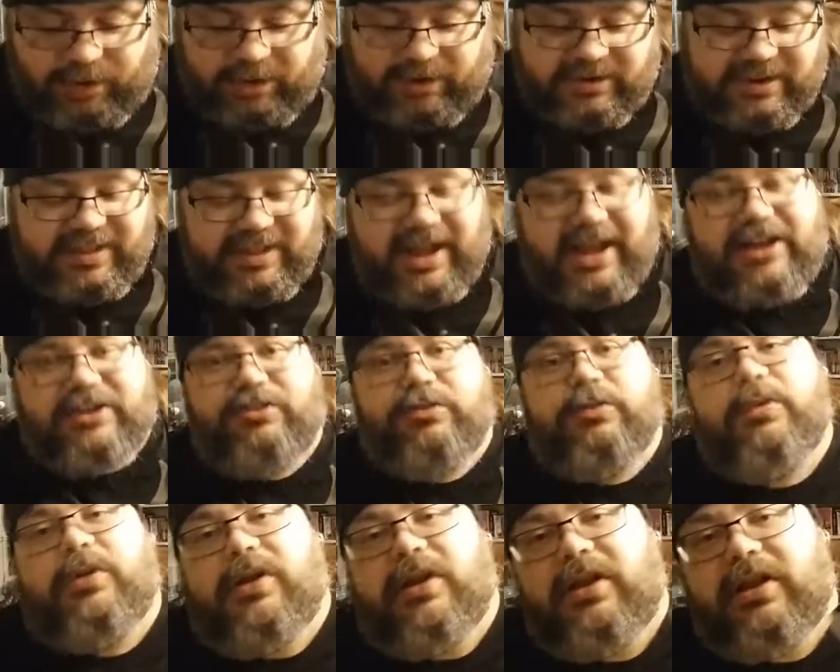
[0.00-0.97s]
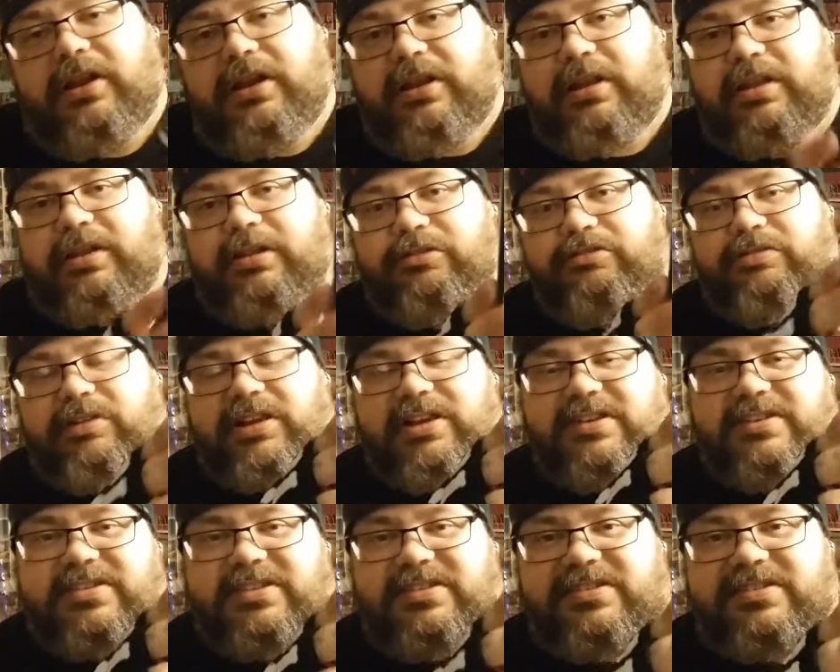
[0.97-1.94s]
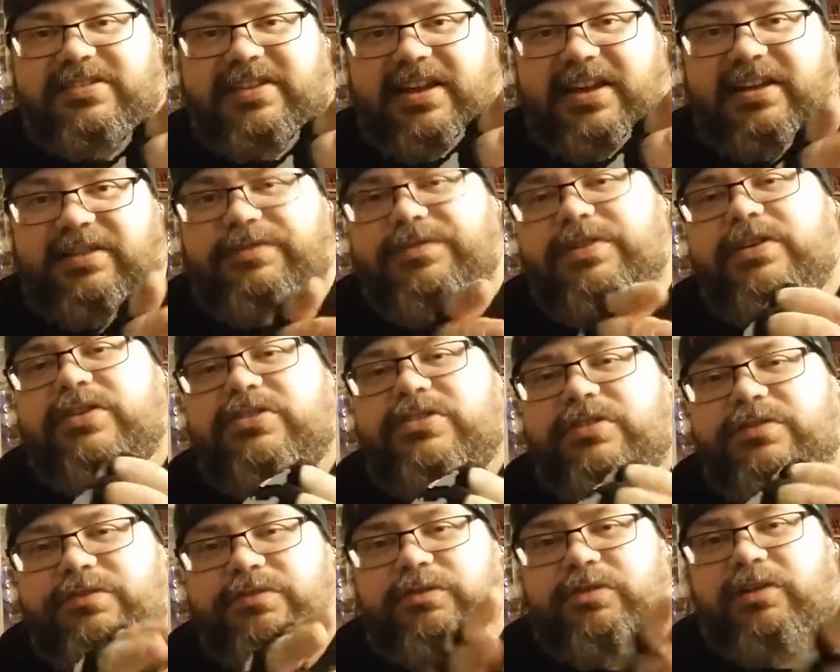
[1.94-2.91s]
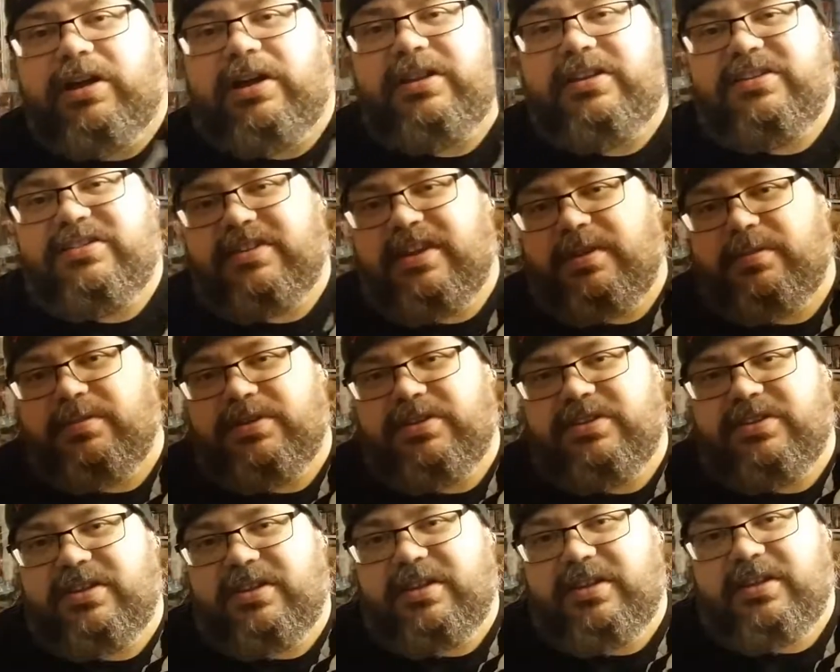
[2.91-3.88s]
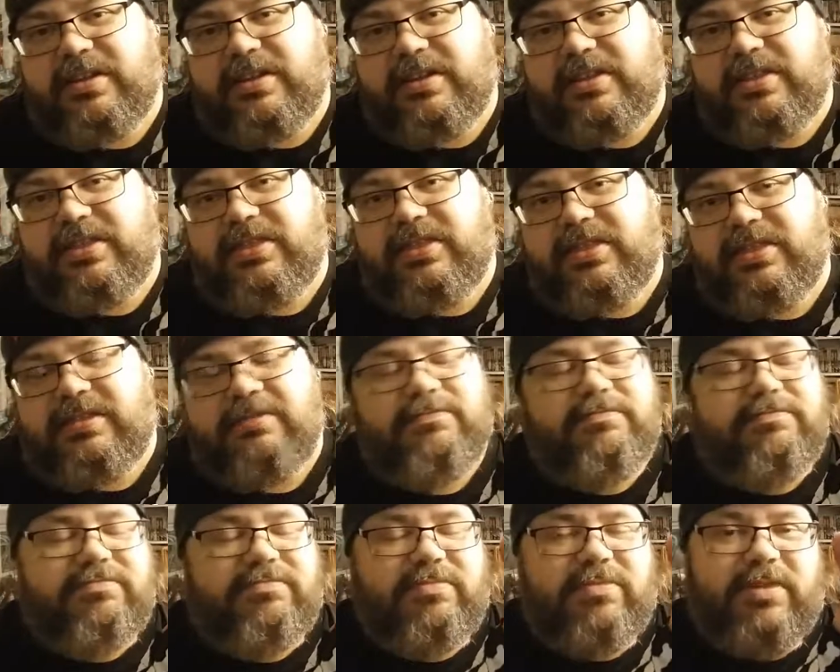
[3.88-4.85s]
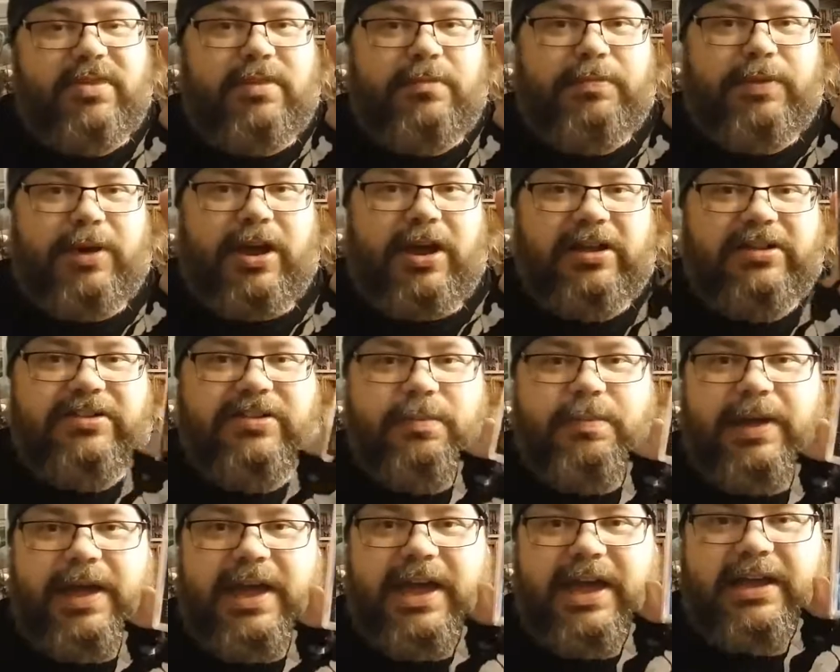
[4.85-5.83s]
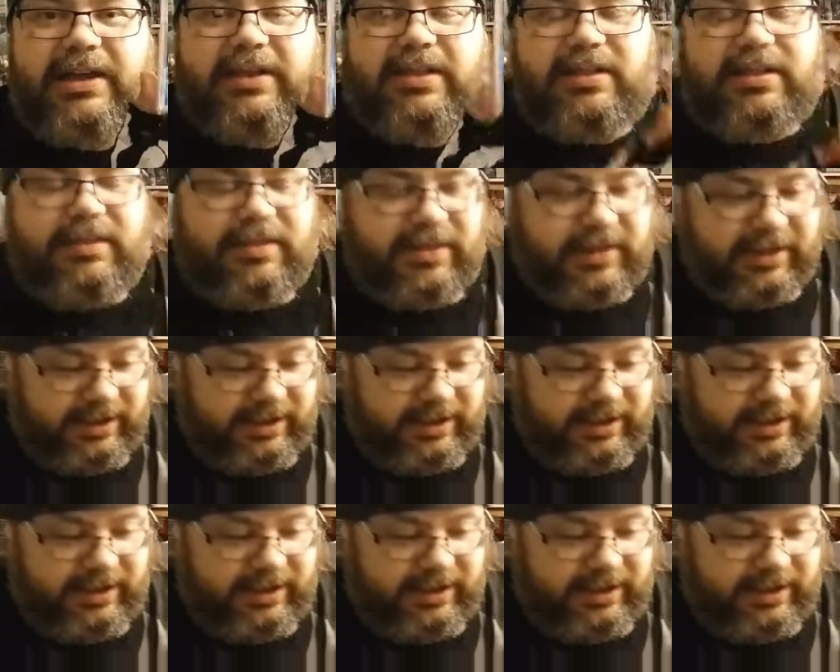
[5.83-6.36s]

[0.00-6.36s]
we're on to the actual release itself. There's the front, same as the box, the back, and the